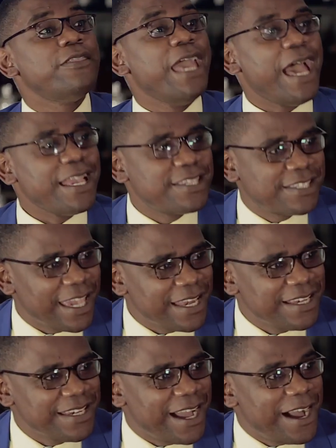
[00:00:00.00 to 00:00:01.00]
The
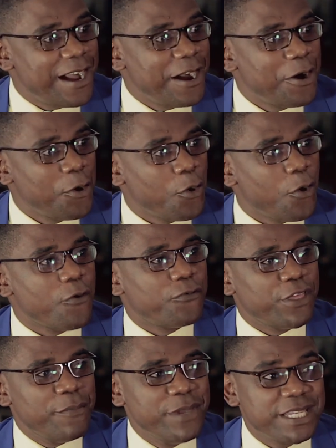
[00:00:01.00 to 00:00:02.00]
agenda
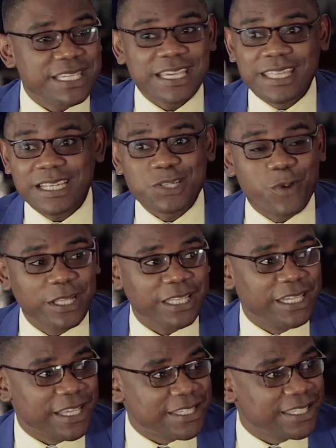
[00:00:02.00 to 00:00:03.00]
of the meeting that he
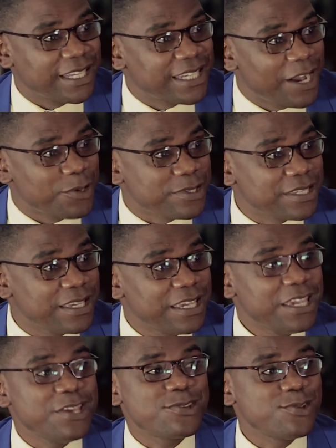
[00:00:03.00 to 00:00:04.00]
wanted at State House
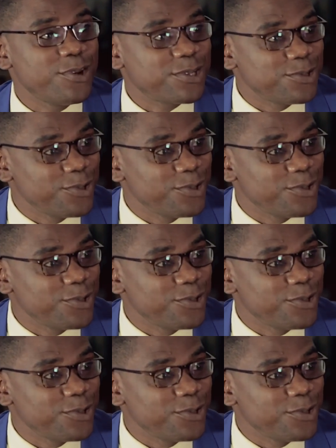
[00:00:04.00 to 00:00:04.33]
is not